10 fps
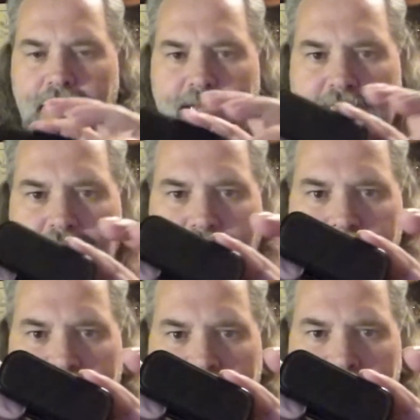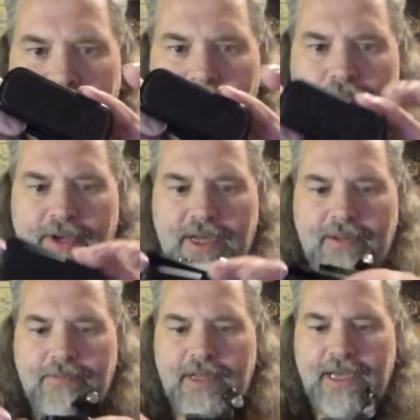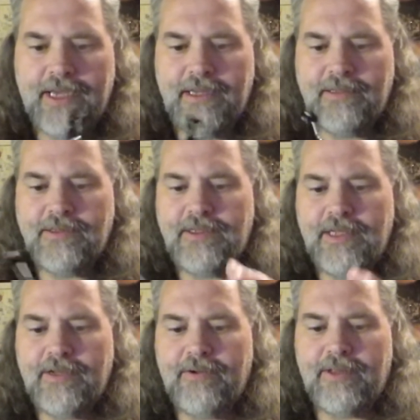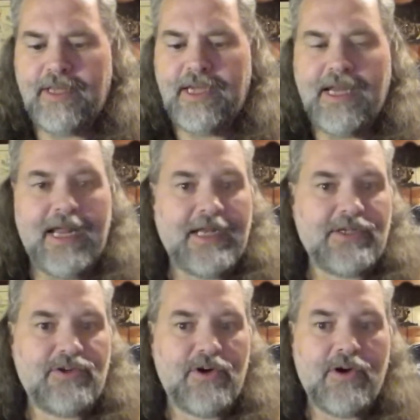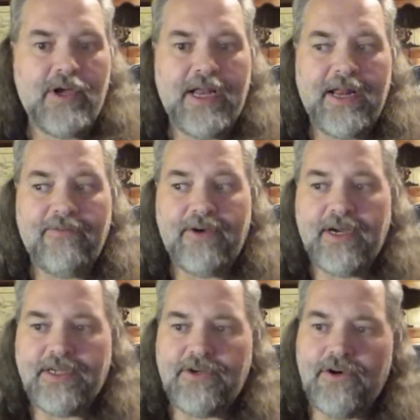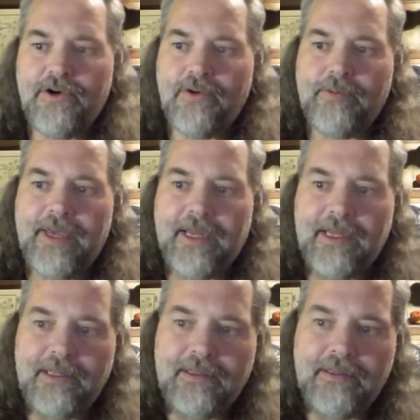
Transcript: It's got a magnet on the bottom that I can stick on the thing. It ain't a very strong magnet.